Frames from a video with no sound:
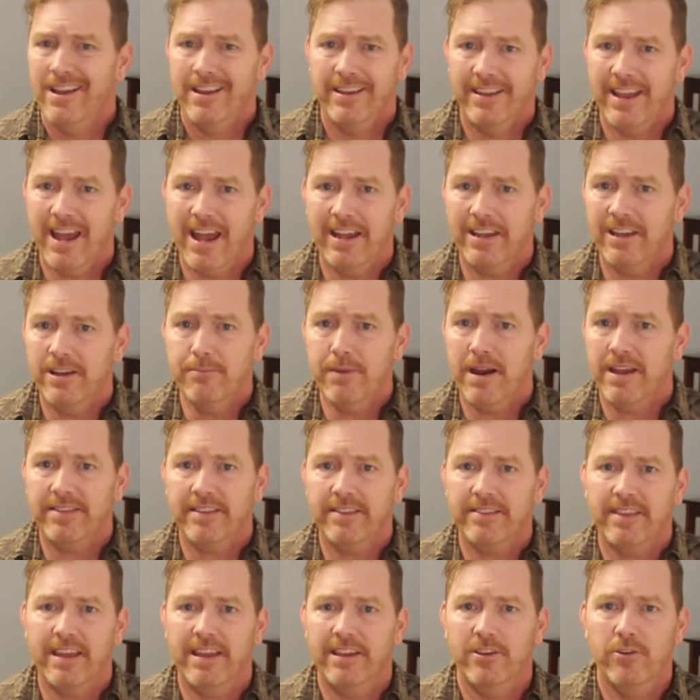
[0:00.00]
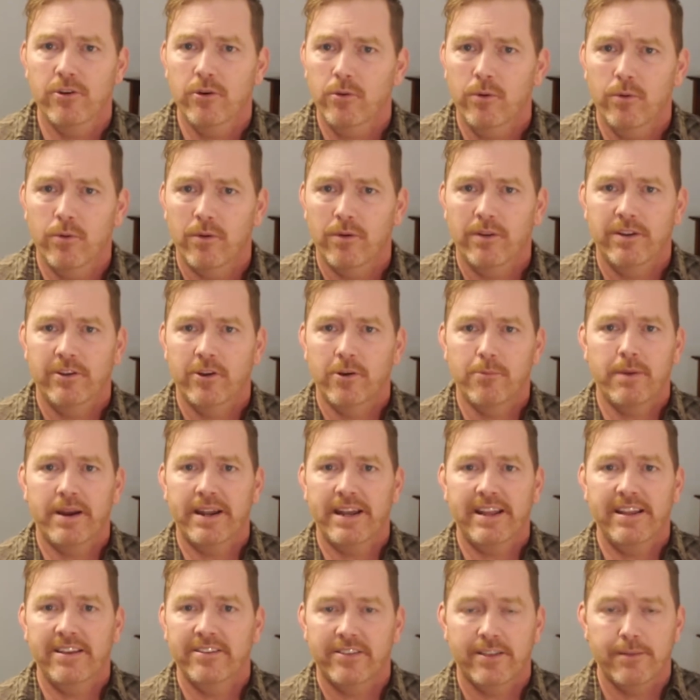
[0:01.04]
Yeah, you might think that your
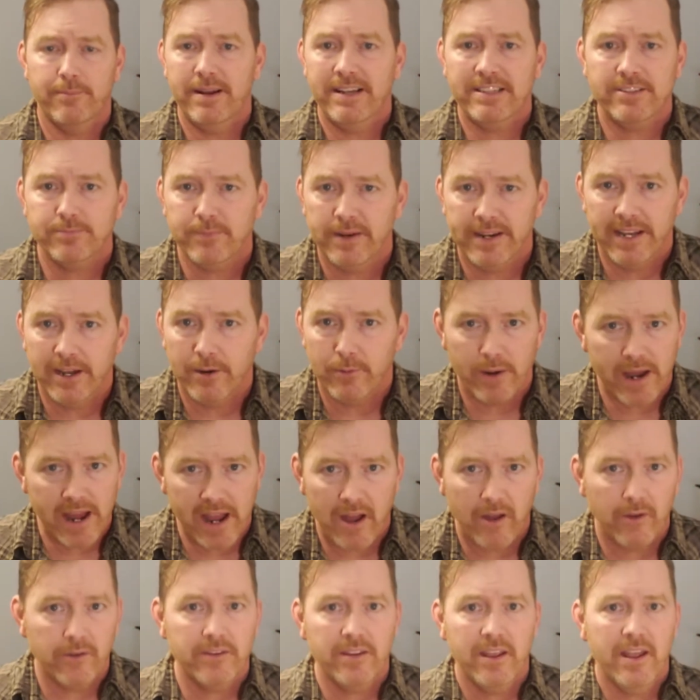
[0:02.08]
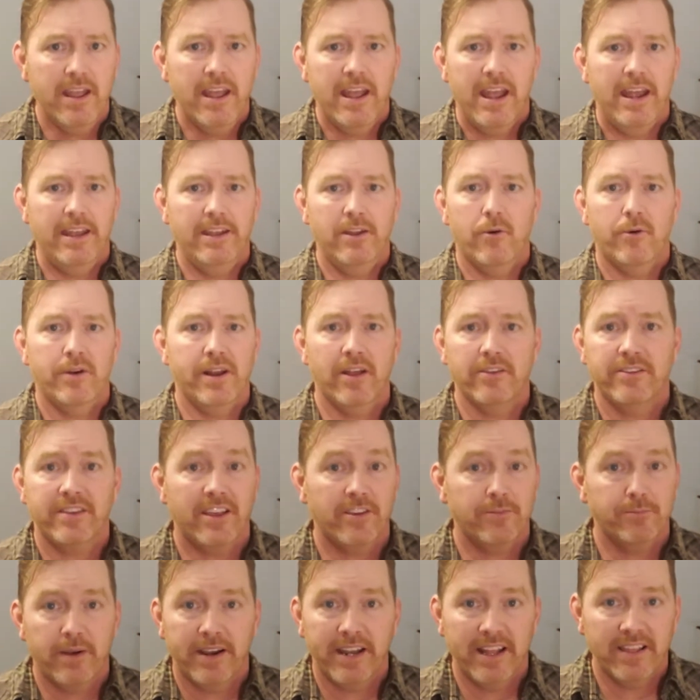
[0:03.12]
money is the best money around and no one else
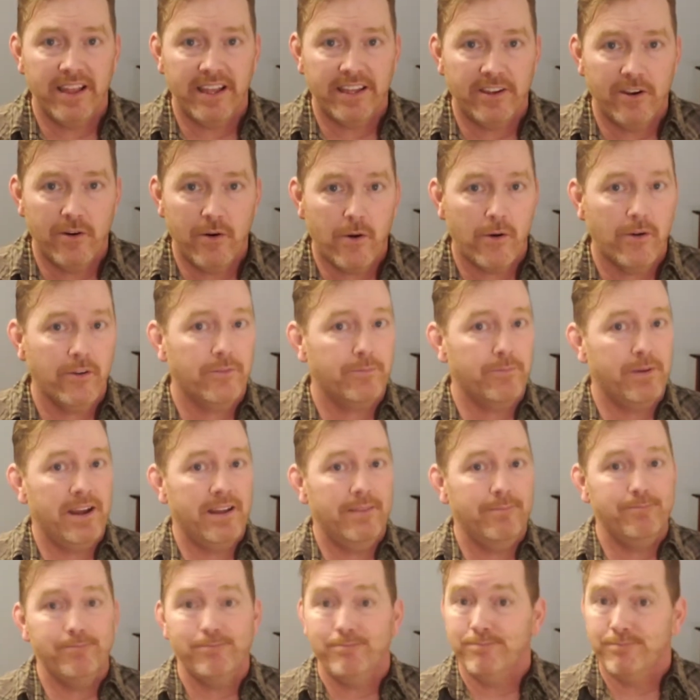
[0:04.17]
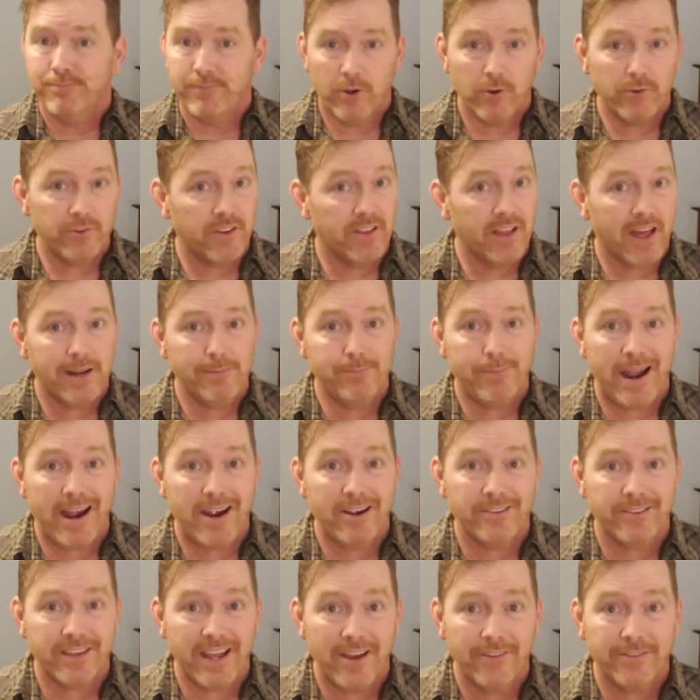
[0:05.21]
has money like yours, but there's a lot of
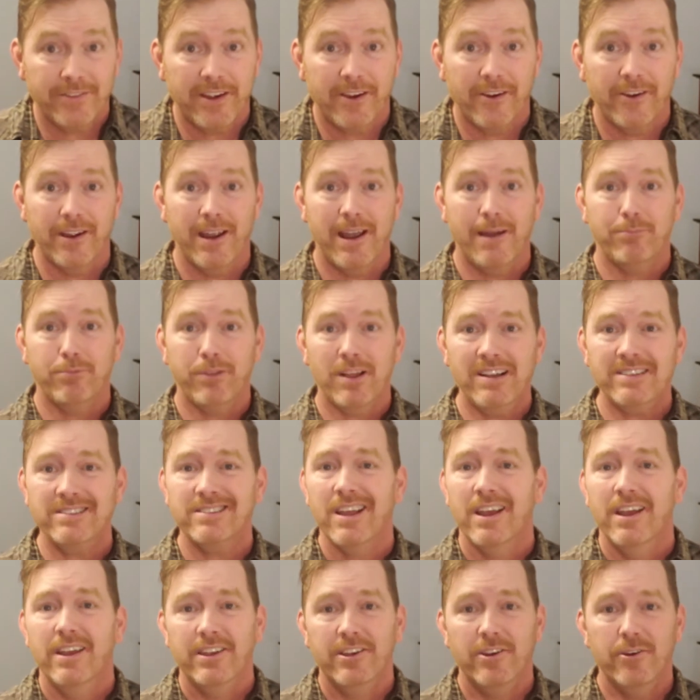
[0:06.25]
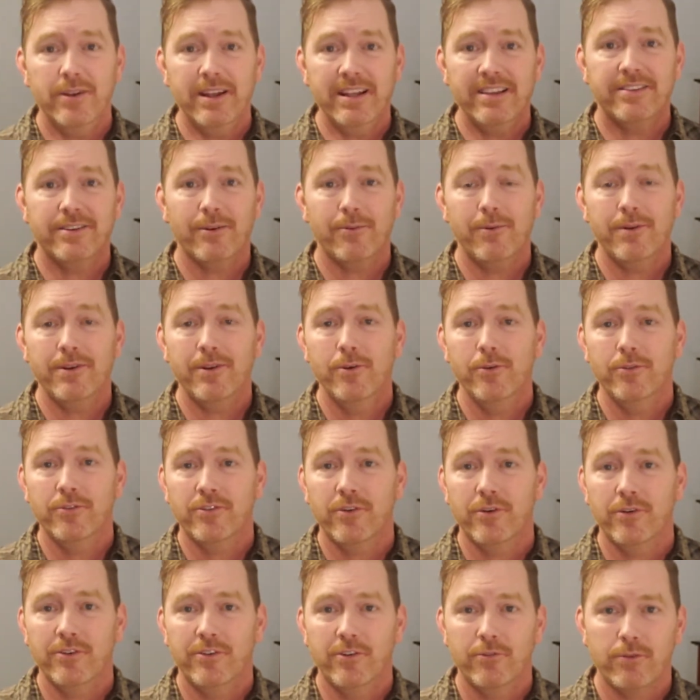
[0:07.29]
buyers out there. And plus, you need someone who's
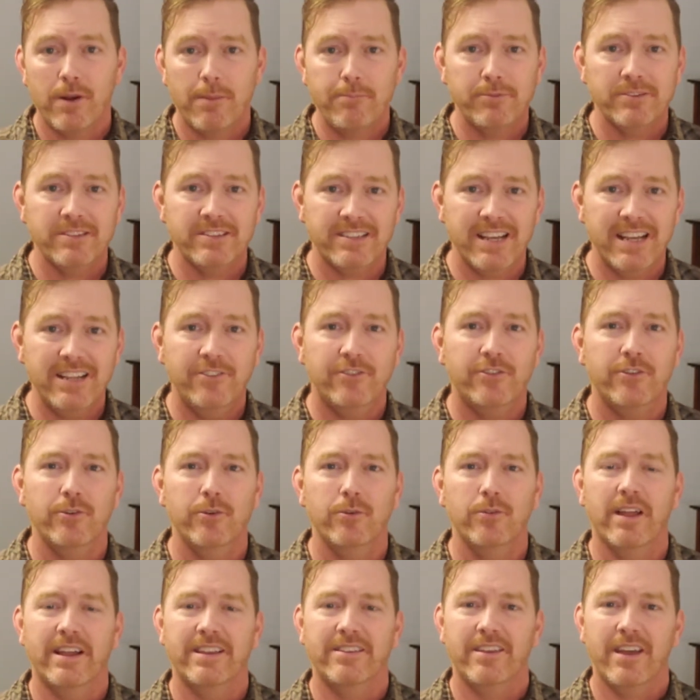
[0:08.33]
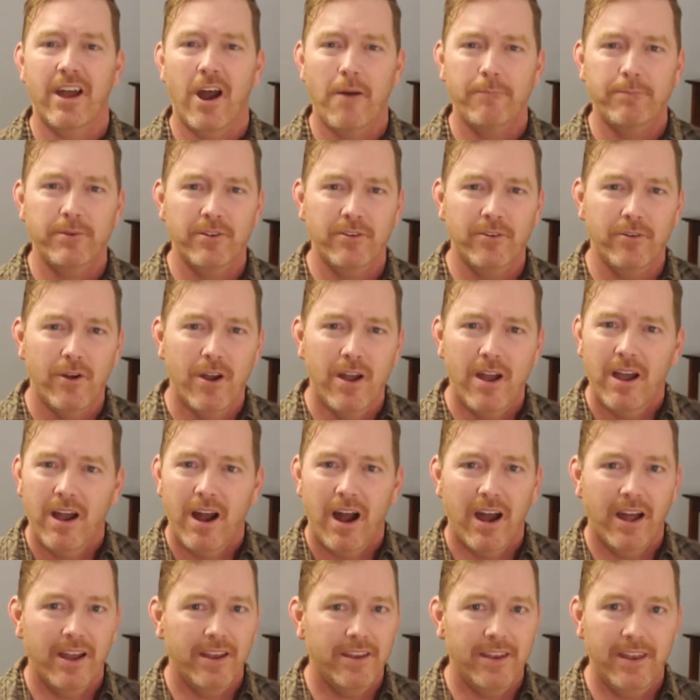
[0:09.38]
going to represent you, like to help you
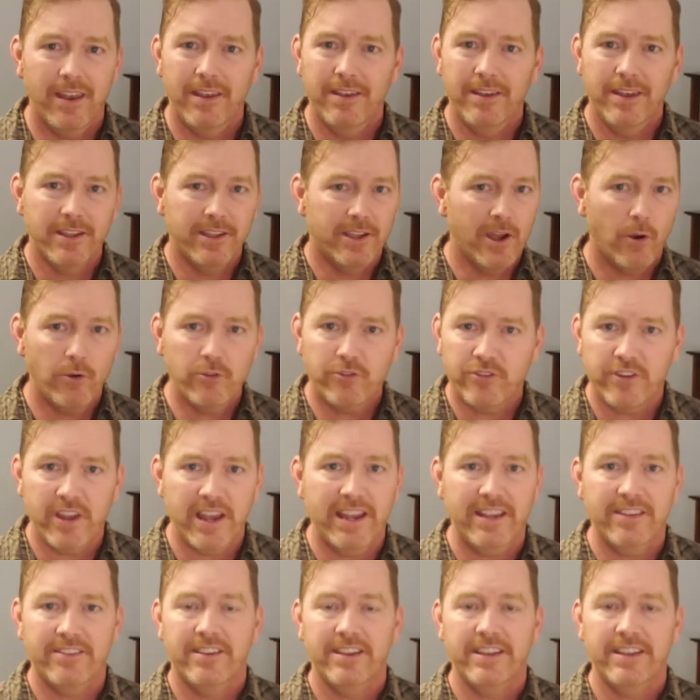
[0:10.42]
negotiate